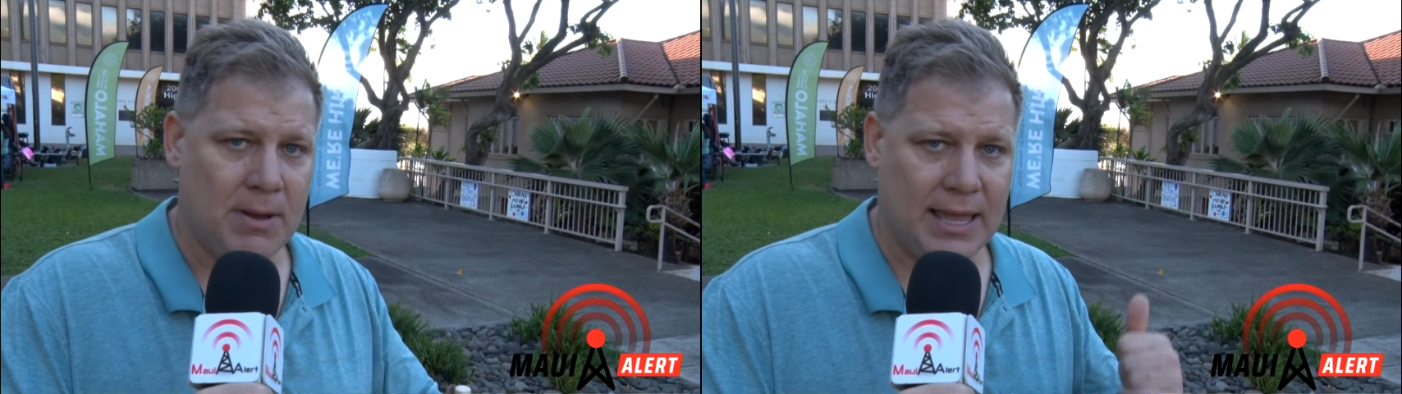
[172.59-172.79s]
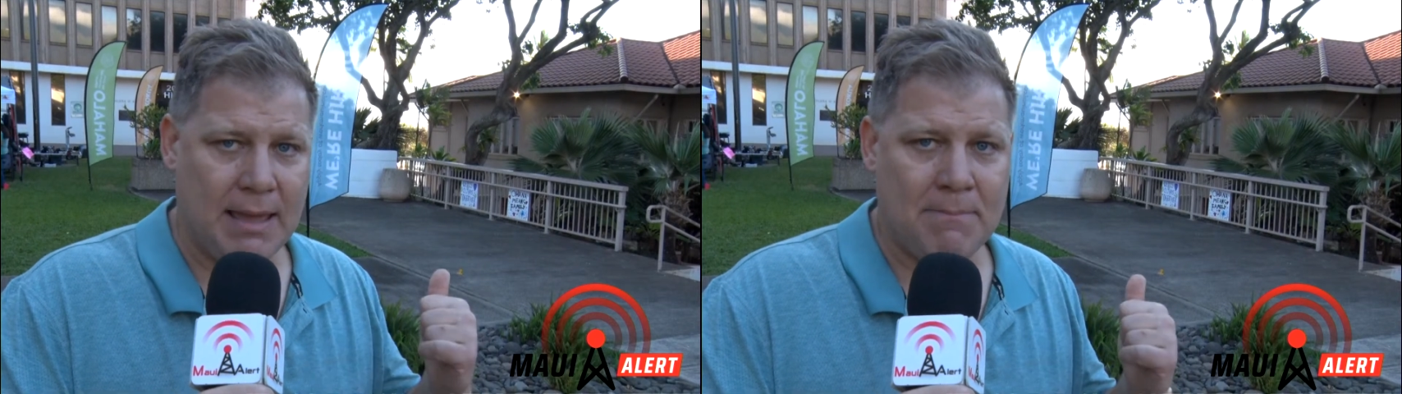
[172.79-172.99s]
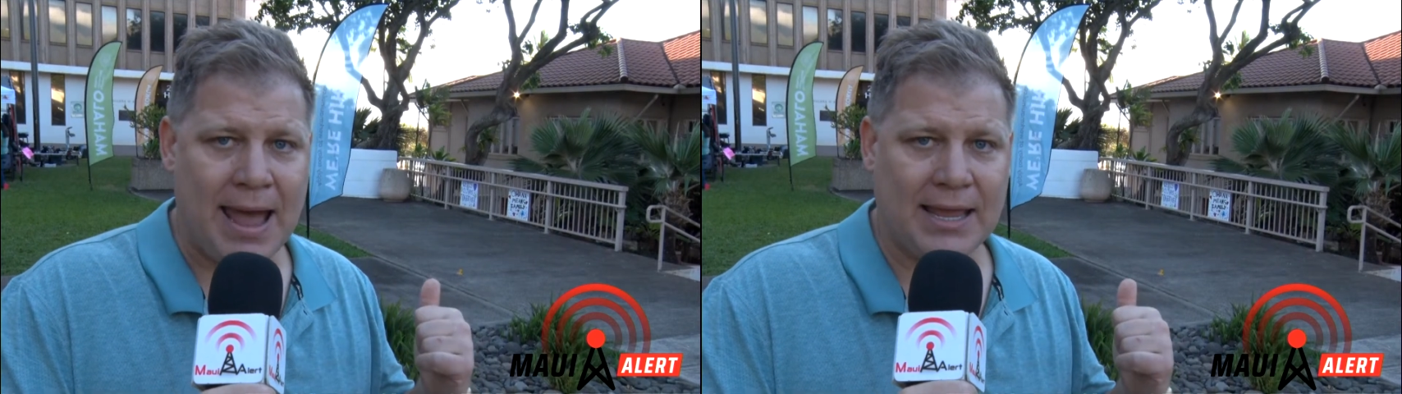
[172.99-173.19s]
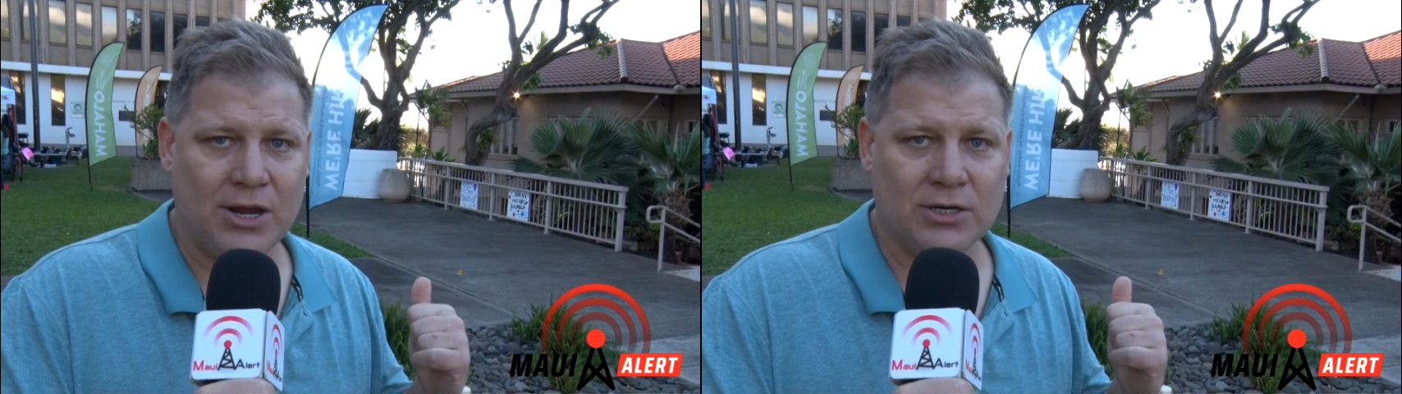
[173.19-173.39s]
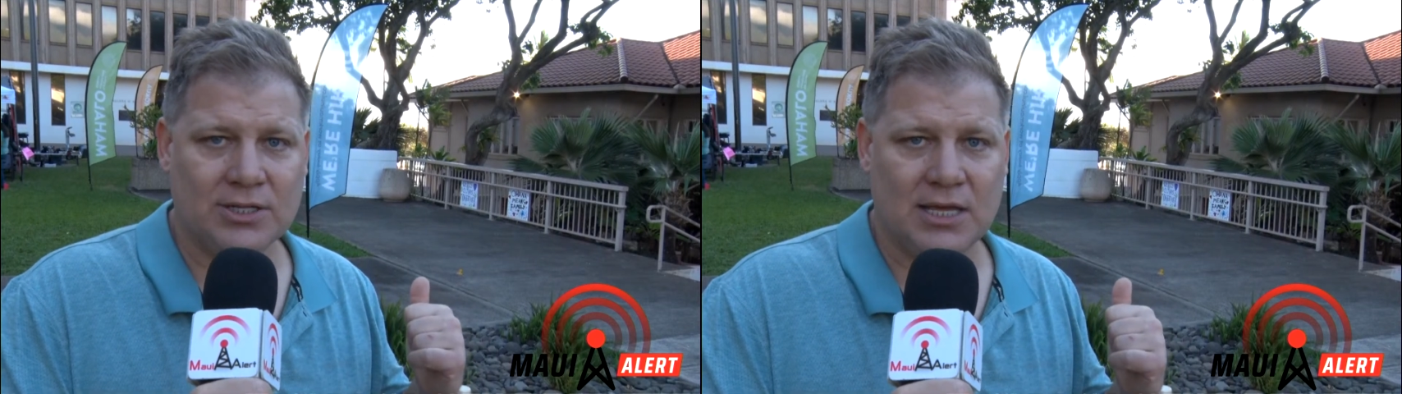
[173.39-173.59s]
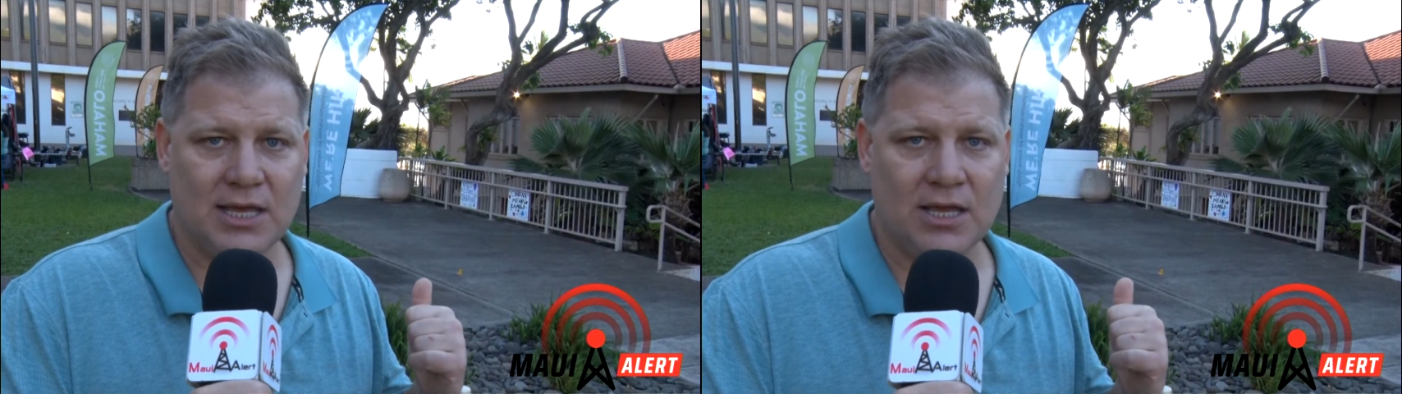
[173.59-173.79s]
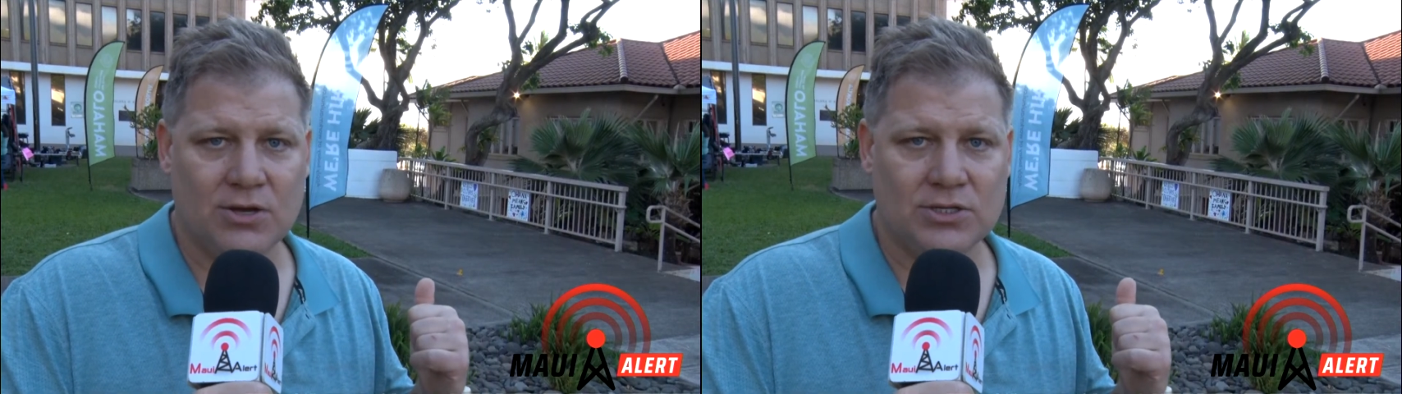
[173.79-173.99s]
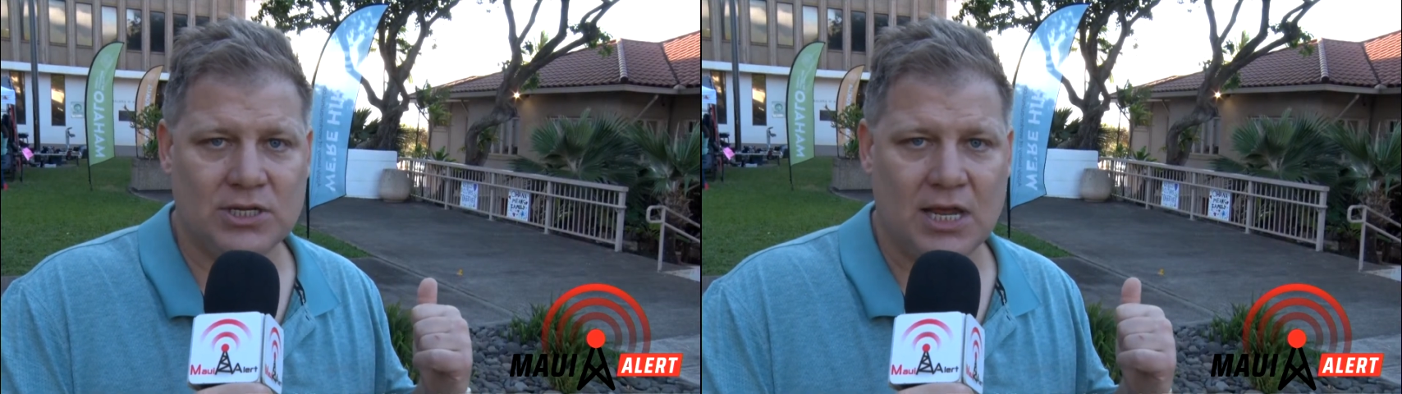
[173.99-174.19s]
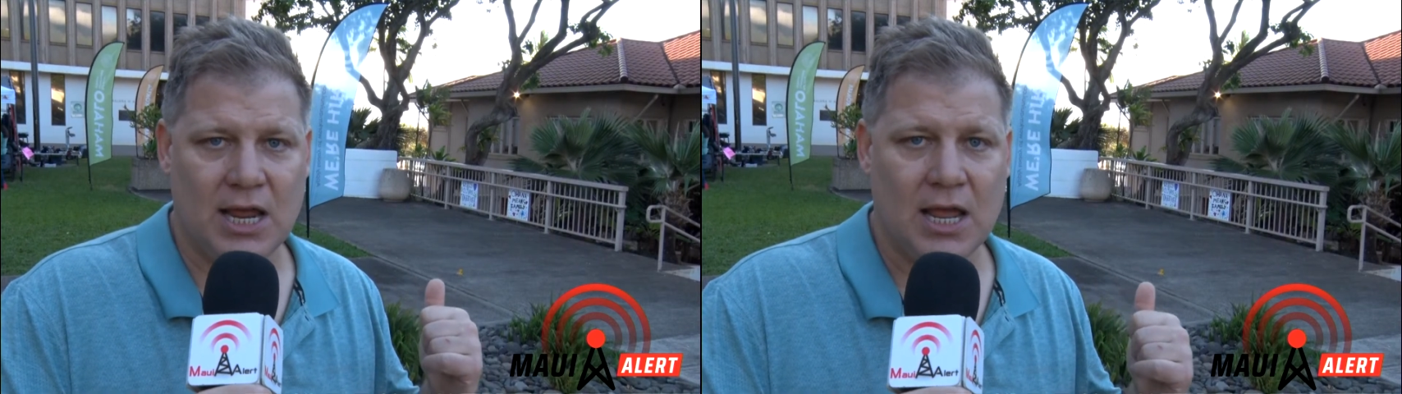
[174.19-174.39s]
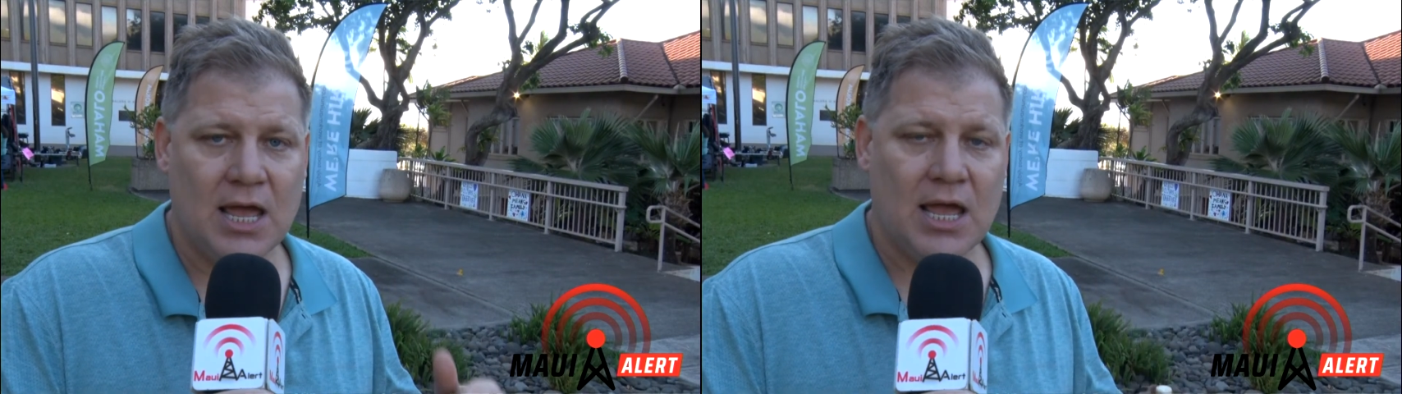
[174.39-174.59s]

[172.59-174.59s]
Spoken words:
but came back here to the EOC.